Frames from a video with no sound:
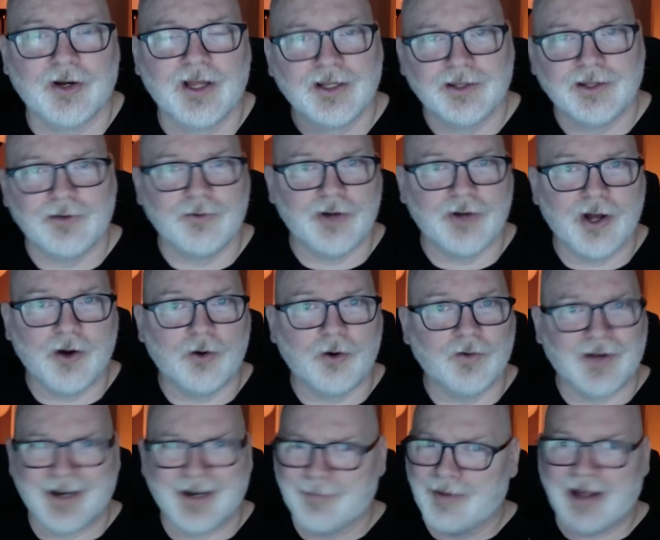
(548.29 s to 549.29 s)
you know
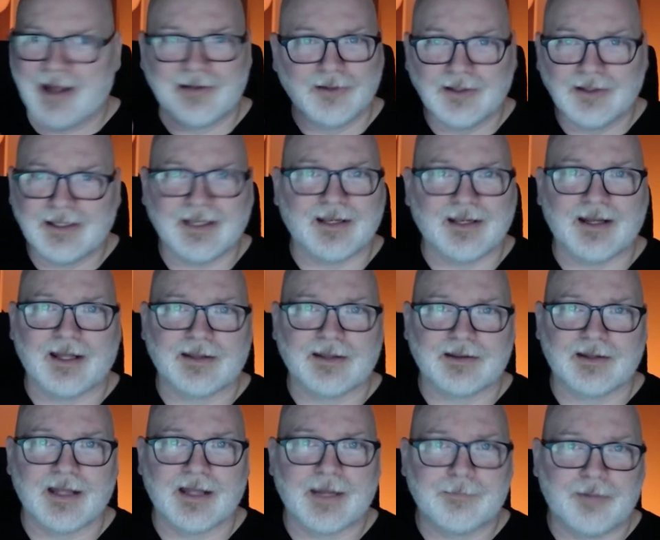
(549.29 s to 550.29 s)
that I'm not looking
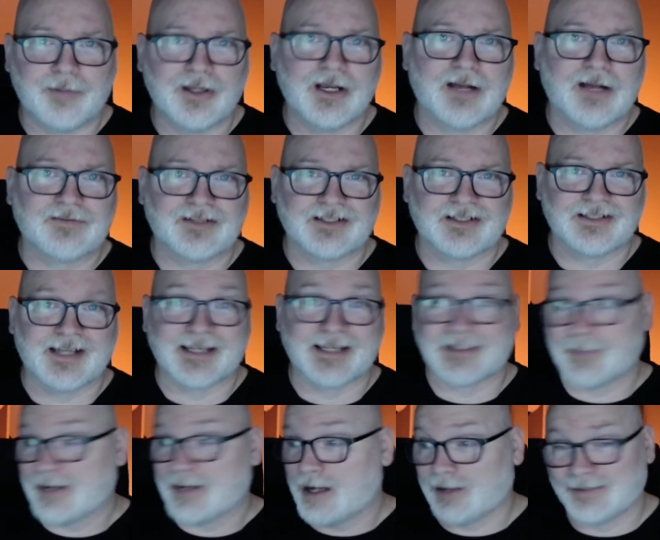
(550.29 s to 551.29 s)
at playoff success. I
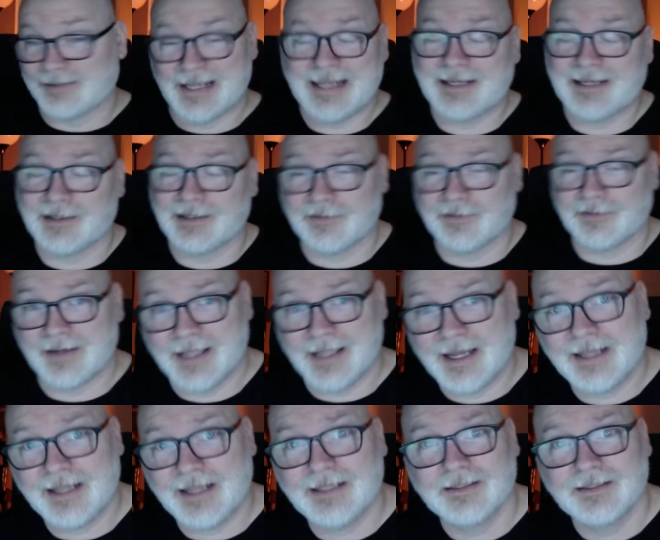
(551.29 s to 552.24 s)
mean, I'll take it if I get it,